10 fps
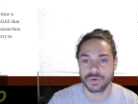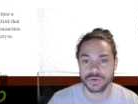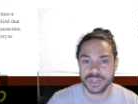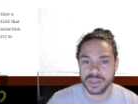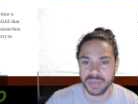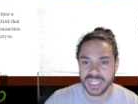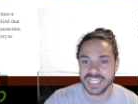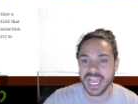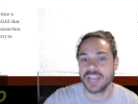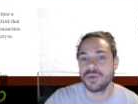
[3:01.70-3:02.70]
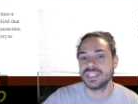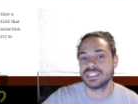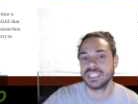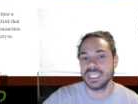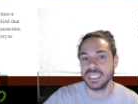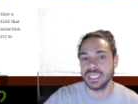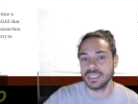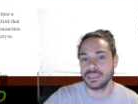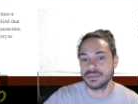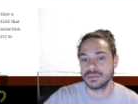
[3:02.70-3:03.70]
or you could pledge IOST
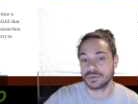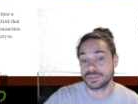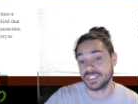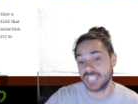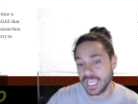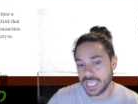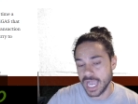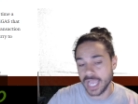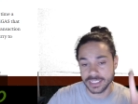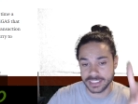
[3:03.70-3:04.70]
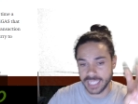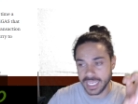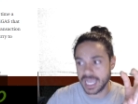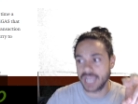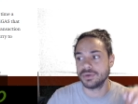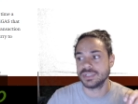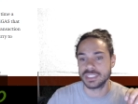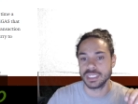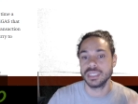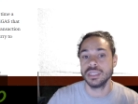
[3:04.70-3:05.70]
or stake I stake
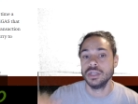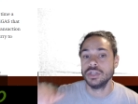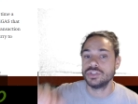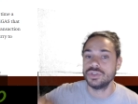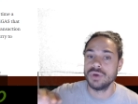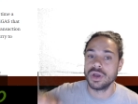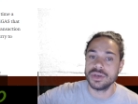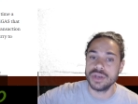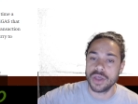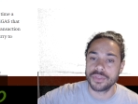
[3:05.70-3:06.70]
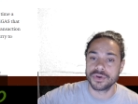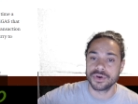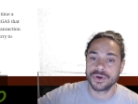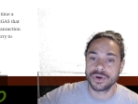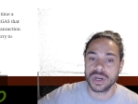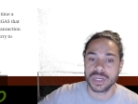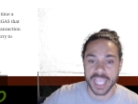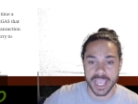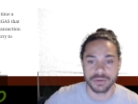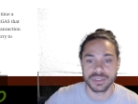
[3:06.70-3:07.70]
IOST to another
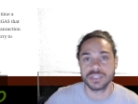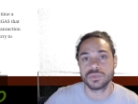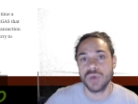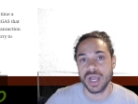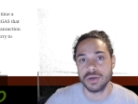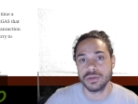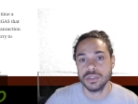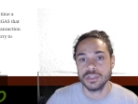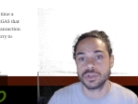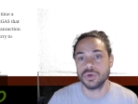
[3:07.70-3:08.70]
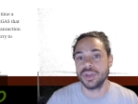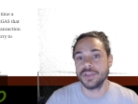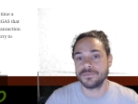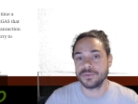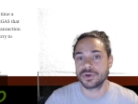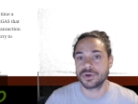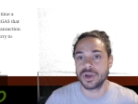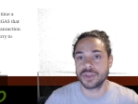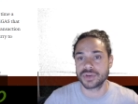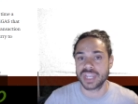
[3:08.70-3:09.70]
account as well. So if
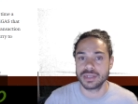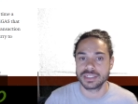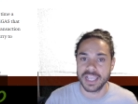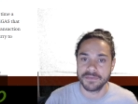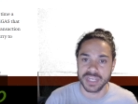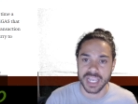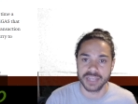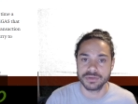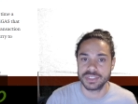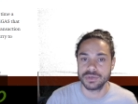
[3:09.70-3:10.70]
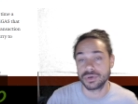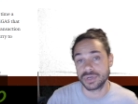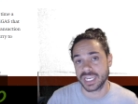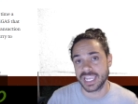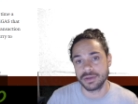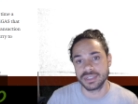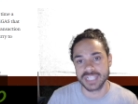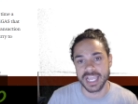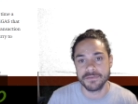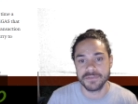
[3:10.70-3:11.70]
your other account doesn't have any IOST or an account
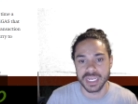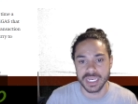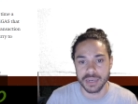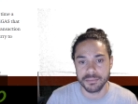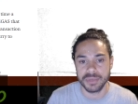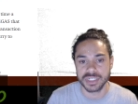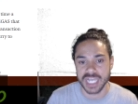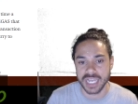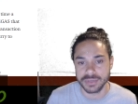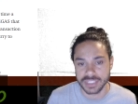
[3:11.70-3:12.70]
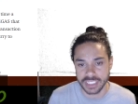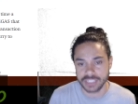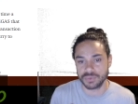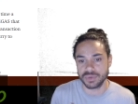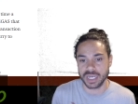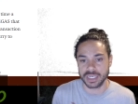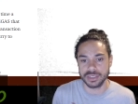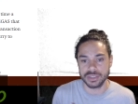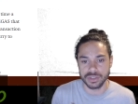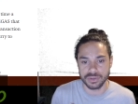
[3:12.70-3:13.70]
doesn't have much IOST, so what I
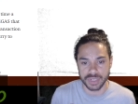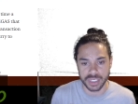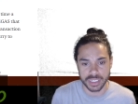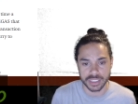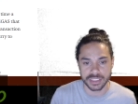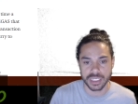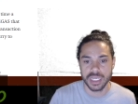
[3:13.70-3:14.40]
can do is